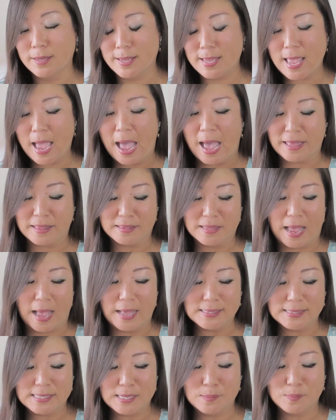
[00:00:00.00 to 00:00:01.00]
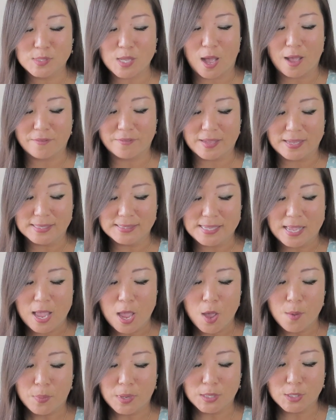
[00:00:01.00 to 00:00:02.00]
Yeah, that seems obvious,
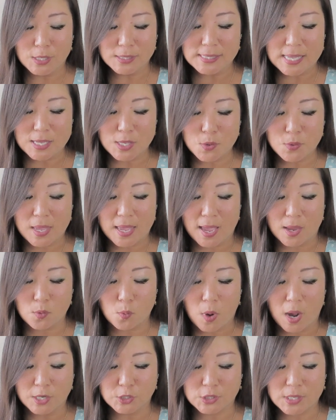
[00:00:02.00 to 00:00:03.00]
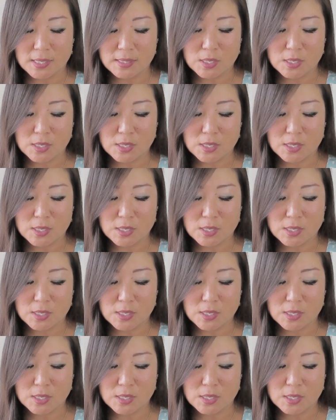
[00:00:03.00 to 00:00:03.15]
but it looks like you can wash it,